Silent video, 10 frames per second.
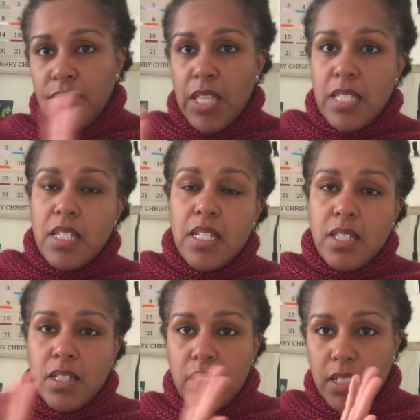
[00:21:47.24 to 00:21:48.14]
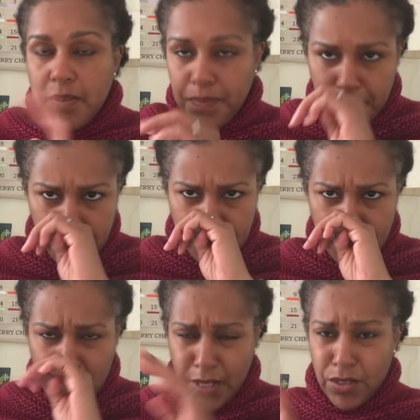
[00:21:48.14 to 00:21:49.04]
the season and
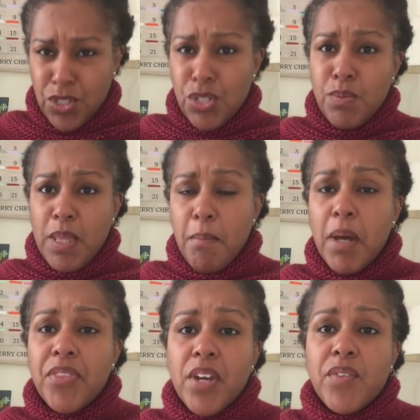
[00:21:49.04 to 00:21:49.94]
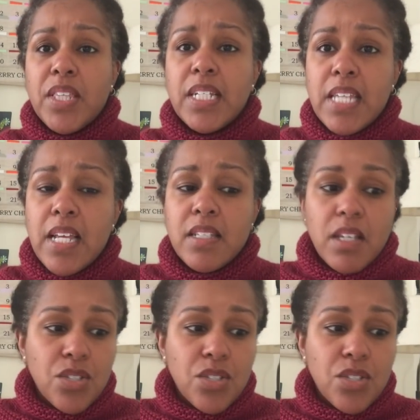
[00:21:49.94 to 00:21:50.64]
excuse me the month and everything takes